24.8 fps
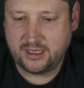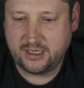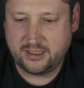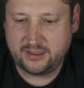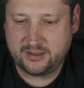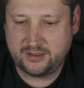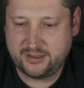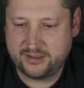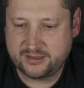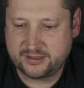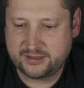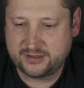
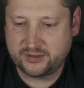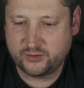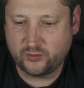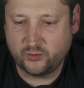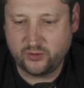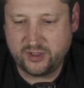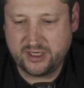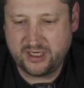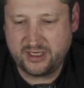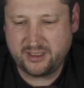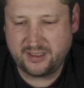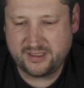This
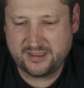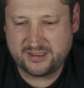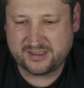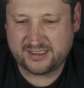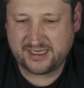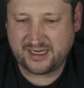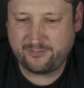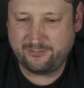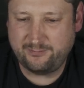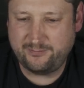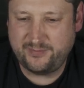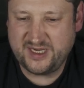wheel is
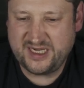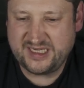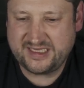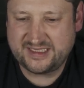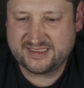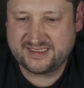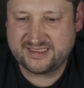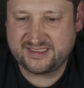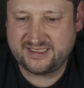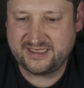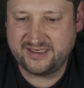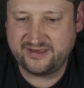a bit
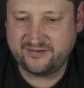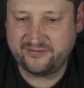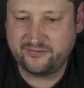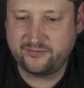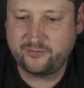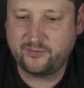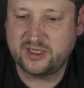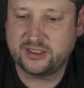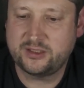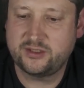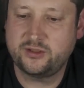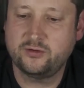stiff,
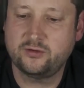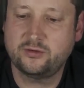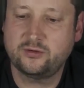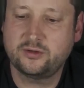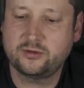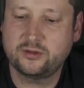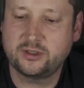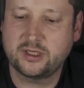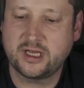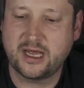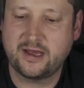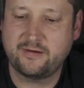but you
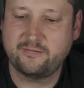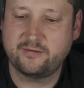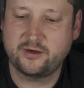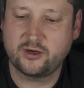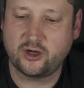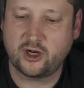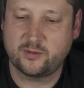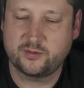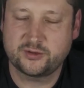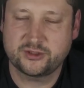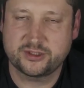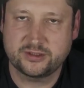have an
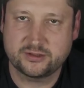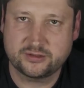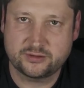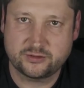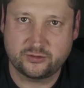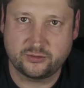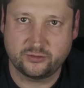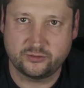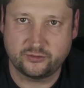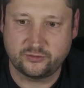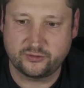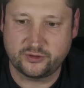options
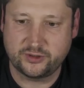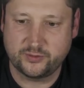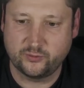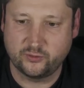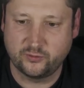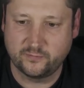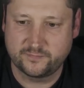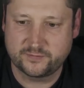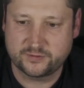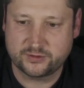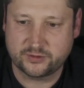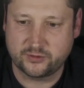to
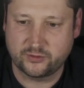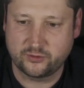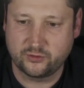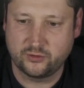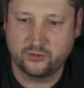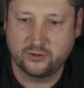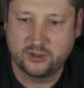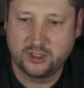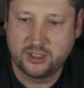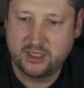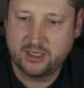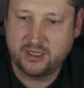remove
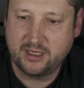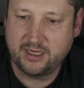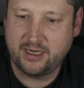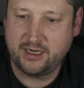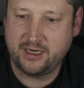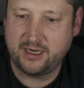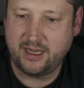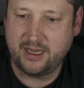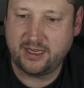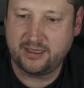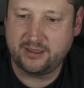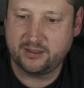screw
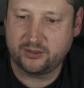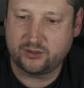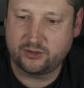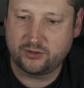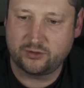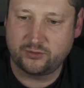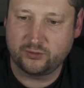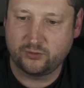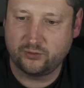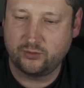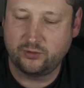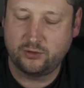and add a
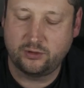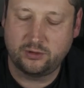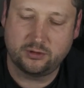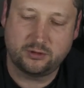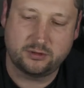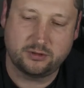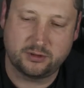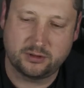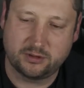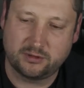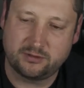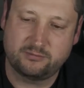tool,
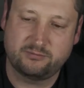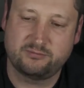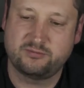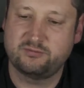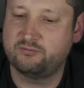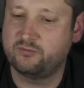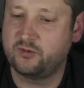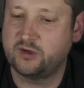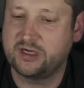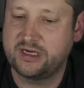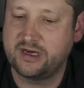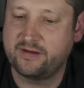or
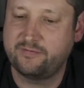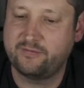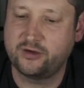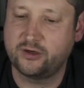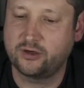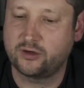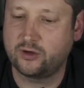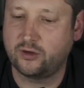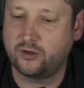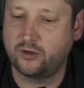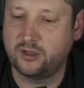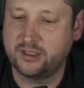whatever
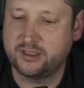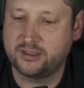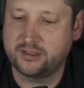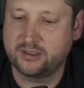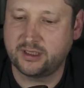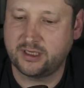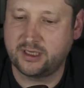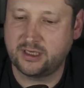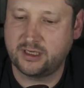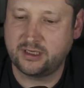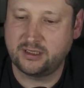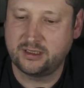you call it,
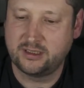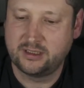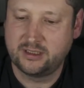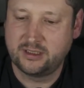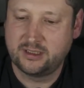a